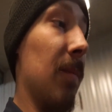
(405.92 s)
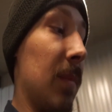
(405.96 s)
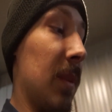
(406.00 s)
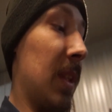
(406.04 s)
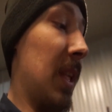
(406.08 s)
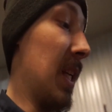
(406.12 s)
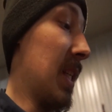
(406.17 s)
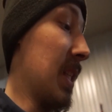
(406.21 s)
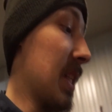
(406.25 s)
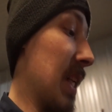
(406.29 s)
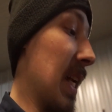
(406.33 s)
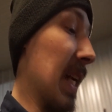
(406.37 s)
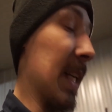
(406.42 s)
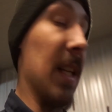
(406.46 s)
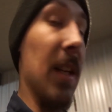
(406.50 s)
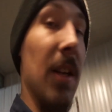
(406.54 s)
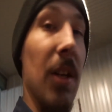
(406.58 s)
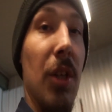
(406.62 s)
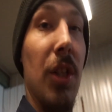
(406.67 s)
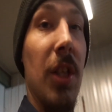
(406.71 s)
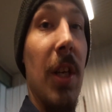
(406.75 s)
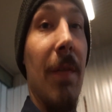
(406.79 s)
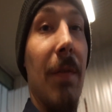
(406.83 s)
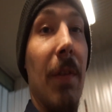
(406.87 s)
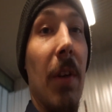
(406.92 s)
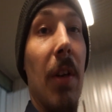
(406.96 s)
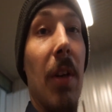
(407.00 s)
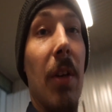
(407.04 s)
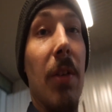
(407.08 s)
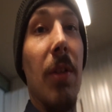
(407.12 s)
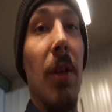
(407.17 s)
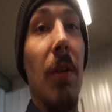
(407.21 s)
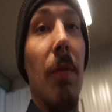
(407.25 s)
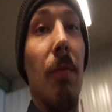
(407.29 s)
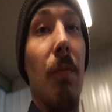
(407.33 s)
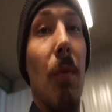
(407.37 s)
disconnected a shifter, there's
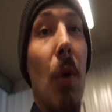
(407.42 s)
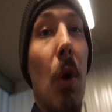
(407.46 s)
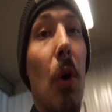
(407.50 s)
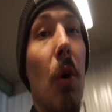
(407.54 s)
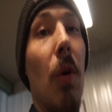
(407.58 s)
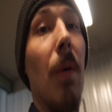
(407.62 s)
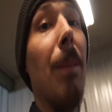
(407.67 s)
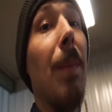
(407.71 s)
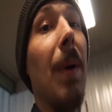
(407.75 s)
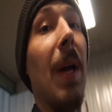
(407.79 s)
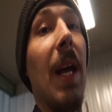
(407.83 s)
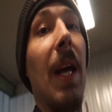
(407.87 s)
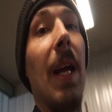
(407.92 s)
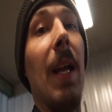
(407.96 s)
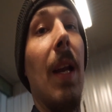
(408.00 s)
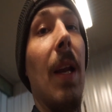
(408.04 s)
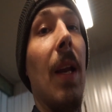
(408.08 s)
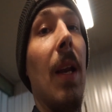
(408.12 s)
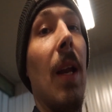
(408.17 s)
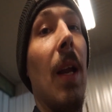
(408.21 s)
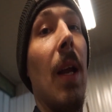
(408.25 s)
a roll pin